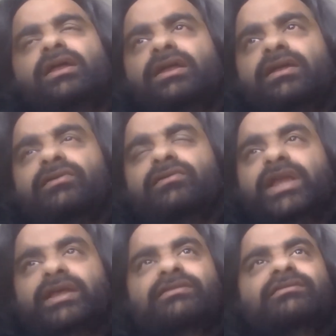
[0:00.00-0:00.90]

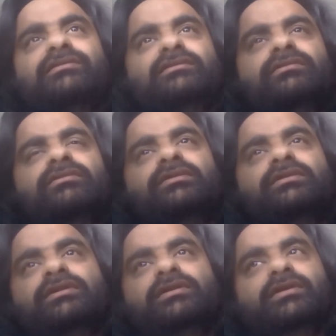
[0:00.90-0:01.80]
Okay, so
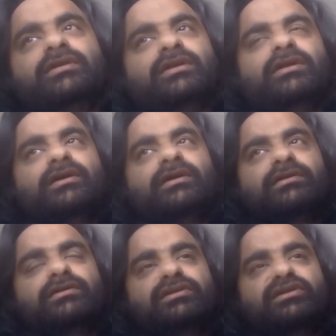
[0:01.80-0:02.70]

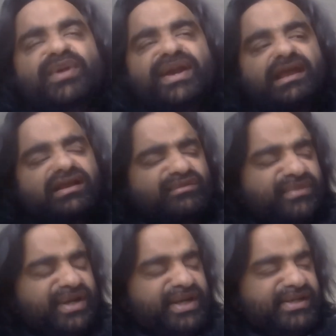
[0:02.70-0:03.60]
the medical
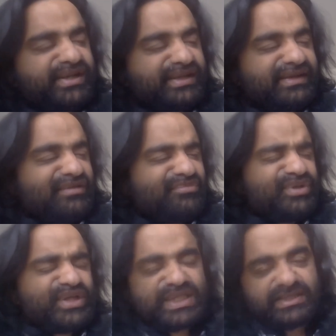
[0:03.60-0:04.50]
condition can
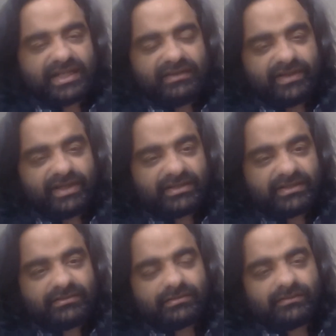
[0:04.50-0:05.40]
happen in three
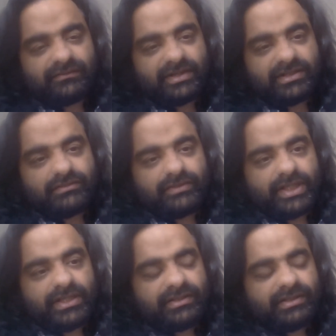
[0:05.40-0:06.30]
ways. So the first
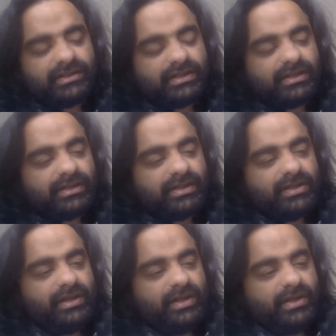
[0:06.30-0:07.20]
way is
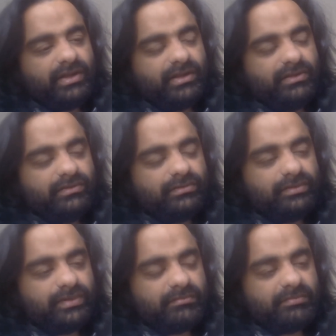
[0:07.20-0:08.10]

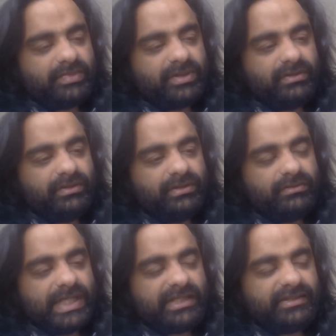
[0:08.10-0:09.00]
you
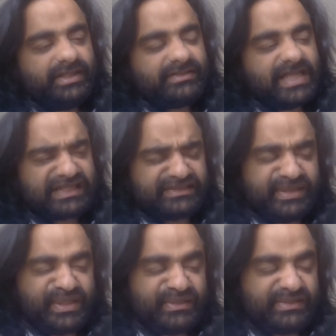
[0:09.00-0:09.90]
get these
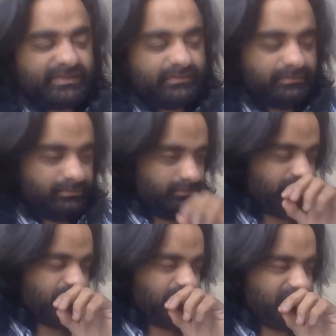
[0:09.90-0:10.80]
accidents
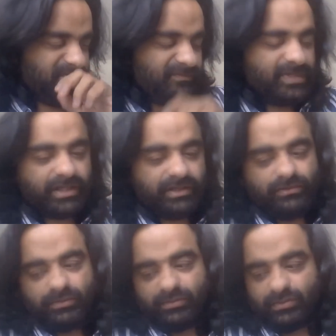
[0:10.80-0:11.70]
where
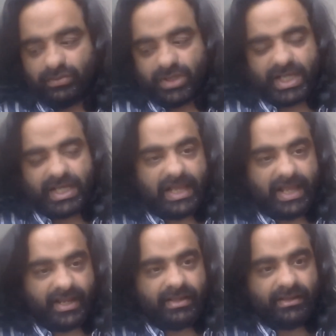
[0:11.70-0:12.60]
you break a
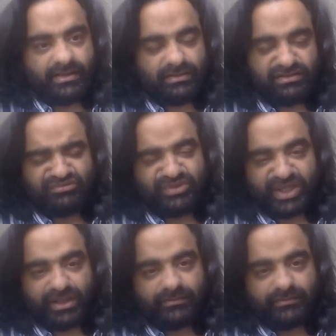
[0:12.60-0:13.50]
leg or
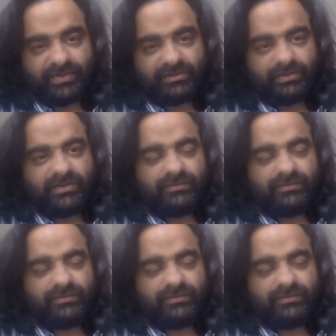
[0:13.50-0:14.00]
something. So